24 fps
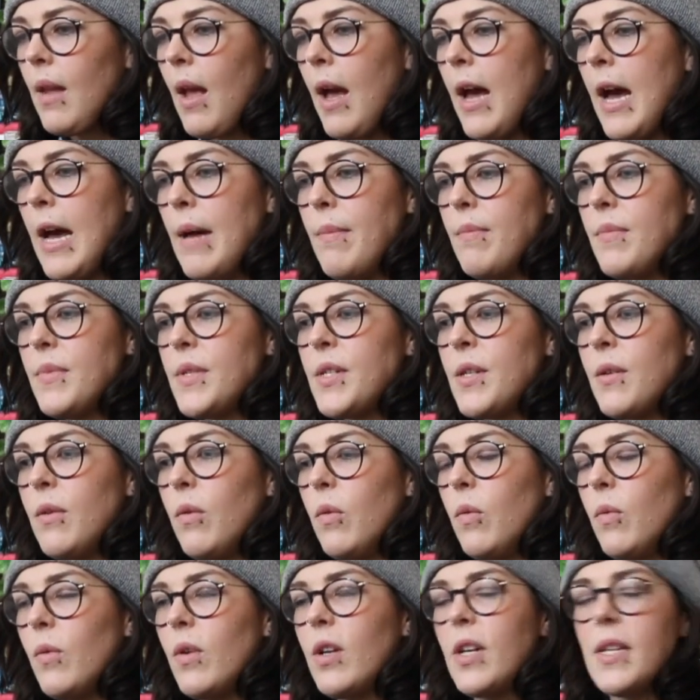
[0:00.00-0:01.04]
Um,
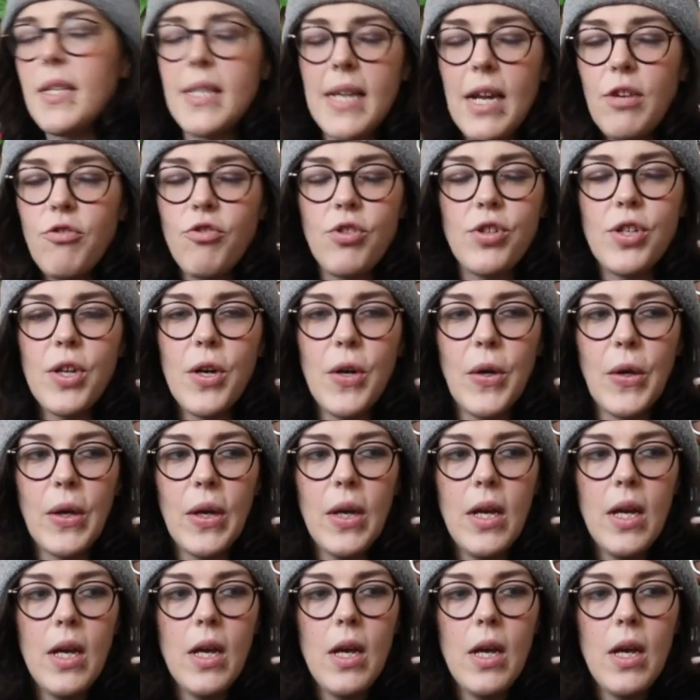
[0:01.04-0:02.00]
so Cassandra Darke,